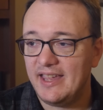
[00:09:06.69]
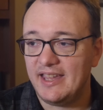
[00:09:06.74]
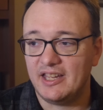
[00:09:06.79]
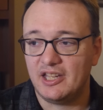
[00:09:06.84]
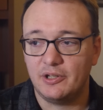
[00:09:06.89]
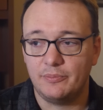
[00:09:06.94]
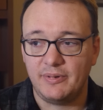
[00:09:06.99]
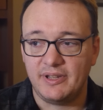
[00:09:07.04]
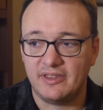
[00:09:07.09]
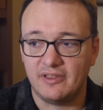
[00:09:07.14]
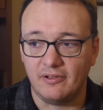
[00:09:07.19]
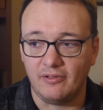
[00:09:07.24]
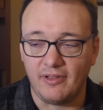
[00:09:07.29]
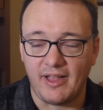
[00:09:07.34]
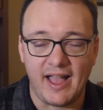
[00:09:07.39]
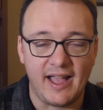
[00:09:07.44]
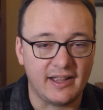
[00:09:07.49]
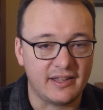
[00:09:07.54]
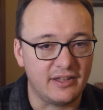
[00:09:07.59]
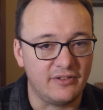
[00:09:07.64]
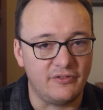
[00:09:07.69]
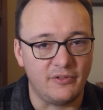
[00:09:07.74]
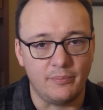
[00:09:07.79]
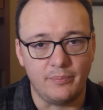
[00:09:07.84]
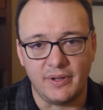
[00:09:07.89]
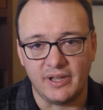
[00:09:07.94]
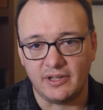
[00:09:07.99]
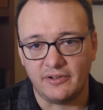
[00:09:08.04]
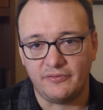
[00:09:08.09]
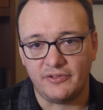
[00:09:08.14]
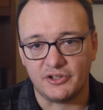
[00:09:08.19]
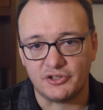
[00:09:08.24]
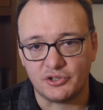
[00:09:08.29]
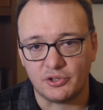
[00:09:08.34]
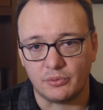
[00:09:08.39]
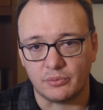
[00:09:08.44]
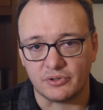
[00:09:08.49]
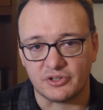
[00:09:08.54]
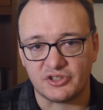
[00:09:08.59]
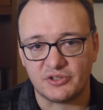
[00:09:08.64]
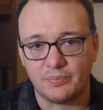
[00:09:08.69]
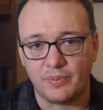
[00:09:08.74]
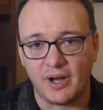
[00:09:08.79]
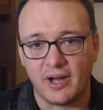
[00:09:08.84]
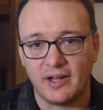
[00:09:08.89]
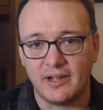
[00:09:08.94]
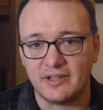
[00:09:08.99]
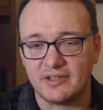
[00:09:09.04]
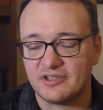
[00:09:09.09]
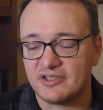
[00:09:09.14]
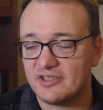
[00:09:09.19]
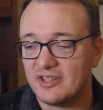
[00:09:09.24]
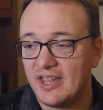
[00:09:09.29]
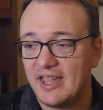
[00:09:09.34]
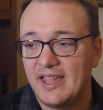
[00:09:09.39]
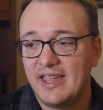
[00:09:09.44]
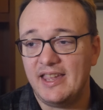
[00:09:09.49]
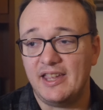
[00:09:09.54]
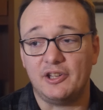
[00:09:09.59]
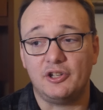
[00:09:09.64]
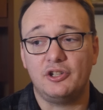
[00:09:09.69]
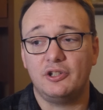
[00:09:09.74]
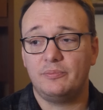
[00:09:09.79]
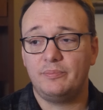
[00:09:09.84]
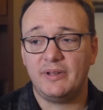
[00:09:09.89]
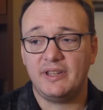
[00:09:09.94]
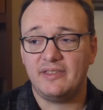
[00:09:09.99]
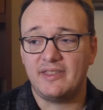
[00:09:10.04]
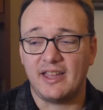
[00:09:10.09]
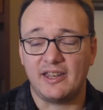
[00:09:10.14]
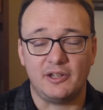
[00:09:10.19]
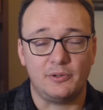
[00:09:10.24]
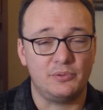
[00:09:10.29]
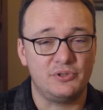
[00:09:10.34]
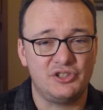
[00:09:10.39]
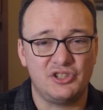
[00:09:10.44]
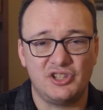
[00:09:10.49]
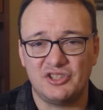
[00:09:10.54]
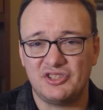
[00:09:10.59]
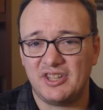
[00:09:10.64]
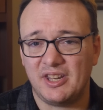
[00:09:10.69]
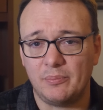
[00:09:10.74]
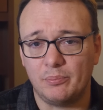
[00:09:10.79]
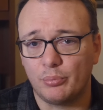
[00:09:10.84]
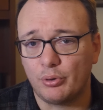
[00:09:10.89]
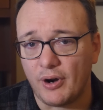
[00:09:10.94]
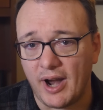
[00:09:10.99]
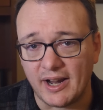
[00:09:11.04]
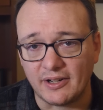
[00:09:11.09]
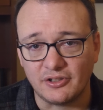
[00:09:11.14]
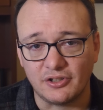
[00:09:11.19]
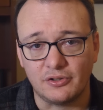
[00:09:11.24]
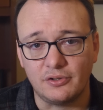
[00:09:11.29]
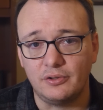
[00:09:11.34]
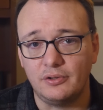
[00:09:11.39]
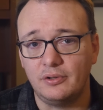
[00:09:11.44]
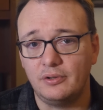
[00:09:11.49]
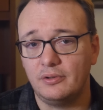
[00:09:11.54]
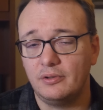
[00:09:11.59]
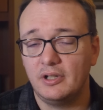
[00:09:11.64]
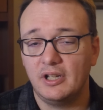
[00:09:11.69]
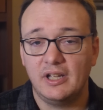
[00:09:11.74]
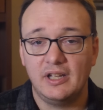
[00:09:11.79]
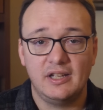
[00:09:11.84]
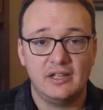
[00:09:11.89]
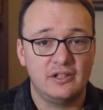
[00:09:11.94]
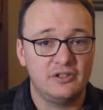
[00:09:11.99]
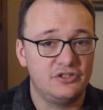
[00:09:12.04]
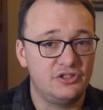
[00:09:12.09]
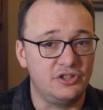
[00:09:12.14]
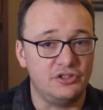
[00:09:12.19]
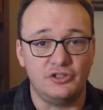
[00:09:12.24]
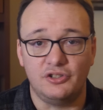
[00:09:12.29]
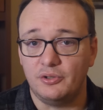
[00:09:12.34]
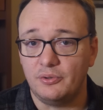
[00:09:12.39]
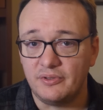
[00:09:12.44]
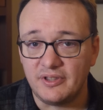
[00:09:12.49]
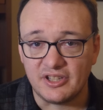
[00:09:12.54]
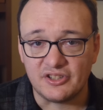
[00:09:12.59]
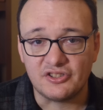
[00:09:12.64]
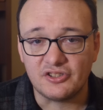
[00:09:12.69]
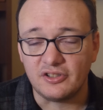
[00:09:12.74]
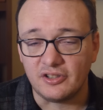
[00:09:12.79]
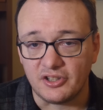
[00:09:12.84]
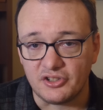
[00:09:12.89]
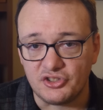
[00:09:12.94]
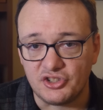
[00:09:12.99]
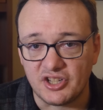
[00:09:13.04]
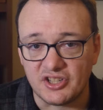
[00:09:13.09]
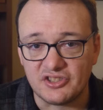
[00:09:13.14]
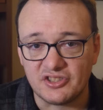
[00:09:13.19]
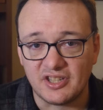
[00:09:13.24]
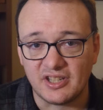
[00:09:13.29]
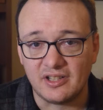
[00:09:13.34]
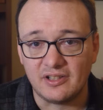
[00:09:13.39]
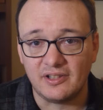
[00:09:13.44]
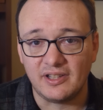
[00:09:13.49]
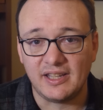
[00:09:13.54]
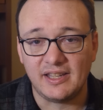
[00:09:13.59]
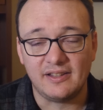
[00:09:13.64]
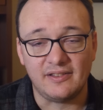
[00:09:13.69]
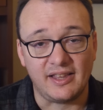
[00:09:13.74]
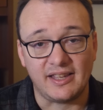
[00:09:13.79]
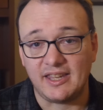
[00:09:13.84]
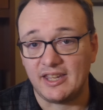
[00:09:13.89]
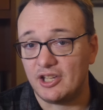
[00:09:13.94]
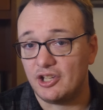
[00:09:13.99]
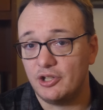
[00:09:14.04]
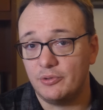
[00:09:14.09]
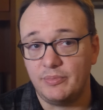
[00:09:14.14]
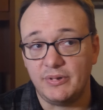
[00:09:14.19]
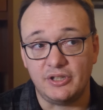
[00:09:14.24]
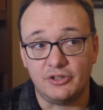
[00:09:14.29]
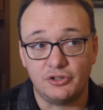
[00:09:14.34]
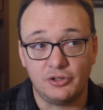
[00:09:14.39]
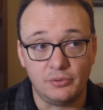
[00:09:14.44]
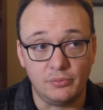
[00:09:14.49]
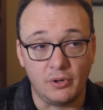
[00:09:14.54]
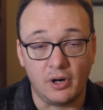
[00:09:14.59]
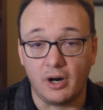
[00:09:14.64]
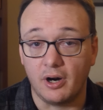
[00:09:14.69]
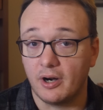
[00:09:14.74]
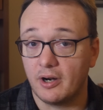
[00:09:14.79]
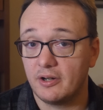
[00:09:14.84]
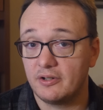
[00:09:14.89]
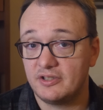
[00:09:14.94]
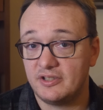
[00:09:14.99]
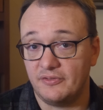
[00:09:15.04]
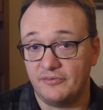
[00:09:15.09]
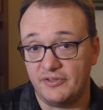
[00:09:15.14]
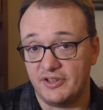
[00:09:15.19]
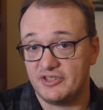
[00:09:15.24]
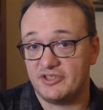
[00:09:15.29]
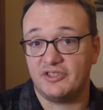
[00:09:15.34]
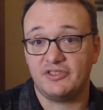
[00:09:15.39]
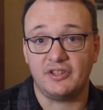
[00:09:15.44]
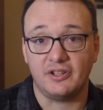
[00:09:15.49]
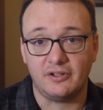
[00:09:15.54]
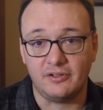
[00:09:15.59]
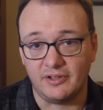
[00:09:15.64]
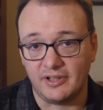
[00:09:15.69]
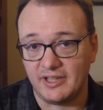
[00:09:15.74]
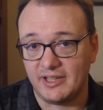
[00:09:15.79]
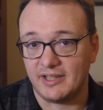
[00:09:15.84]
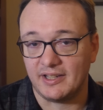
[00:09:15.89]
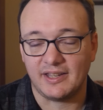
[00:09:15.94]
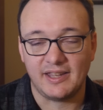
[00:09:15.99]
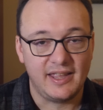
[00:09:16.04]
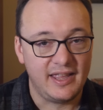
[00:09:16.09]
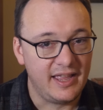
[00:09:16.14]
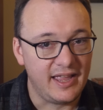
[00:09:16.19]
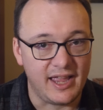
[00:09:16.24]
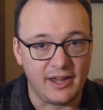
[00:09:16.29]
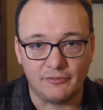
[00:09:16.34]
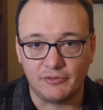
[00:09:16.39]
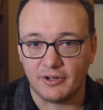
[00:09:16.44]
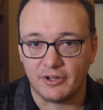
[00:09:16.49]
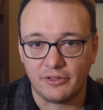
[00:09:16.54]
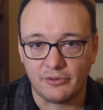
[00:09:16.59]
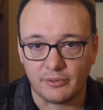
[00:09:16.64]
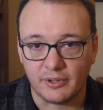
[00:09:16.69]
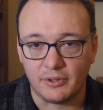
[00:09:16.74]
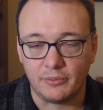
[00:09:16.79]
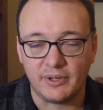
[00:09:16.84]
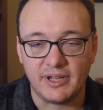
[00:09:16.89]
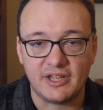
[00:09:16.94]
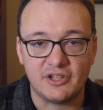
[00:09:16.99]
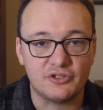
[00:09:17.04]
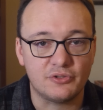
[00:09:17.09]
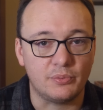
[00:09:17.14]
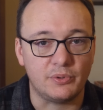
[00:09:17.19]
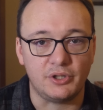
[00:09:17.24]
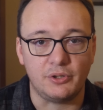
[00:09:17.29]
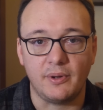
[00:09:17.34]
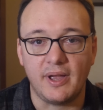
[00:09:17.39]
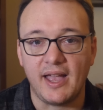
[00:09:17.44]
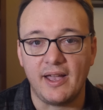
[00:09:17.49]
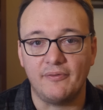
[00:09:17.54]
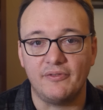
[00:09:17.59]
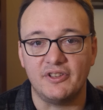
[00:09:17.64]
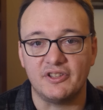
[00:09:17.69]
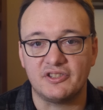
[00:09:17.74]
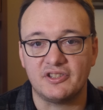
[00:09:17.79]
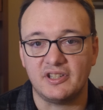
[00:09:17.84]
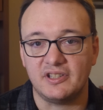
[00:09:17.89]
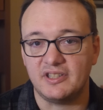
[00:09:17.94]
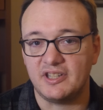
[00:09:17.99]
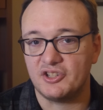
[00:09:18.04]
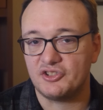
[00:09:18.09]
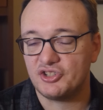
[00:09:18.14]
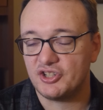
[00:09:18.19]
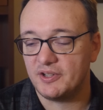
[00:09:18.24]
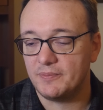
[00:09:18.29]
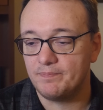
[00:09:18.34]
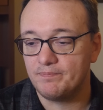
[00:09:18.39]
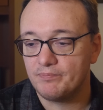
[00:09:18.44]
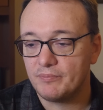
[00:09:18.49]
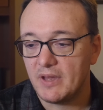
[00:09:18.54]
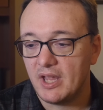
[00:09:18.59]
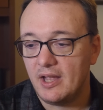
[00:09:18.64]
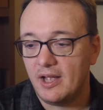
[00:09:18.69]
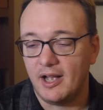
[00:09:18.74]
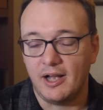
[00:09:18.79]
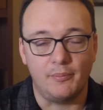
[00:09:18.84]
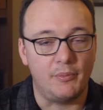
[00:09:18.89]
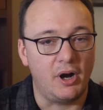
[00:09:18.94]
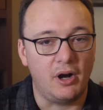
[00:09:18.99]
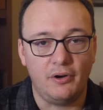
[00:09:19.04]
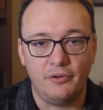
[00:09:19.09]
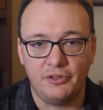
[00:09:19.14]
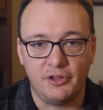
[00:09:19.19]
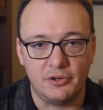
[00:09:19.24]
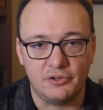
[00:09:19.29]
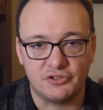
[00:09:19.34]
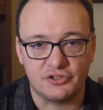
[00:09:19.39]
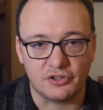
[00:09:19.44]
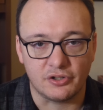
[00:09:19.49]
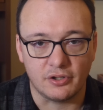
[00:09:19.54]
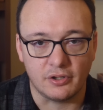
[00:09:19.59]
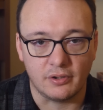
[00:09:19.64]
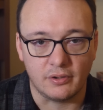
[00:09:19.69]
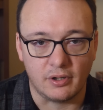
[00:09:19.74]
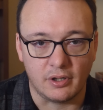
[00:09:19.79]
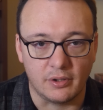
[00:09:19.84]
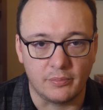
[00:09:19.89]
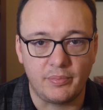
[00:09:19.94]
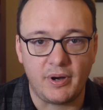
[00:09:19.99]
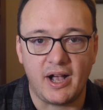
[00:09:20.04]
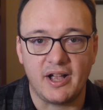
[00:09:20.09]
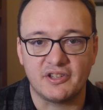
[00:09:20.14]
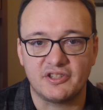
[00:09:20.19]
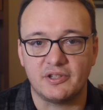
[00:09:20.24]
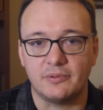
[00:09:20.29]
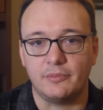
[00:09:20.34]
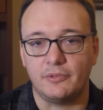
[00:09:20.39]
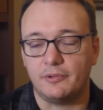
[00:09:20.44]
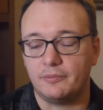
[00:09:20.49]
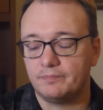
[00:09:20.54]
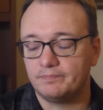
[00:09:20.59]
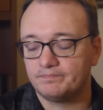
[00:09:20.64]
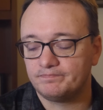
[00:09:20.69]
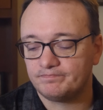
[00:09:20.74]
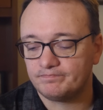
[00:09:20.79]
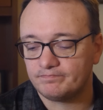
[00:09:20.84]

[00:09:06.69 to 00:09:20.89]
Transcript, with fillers: It could be the lack of a beneficial response. It could be that it was just impractical to do this logistically. Like it could be too hard to visit the clinic every three weeks when you have this condition. Um, all those are, are possible.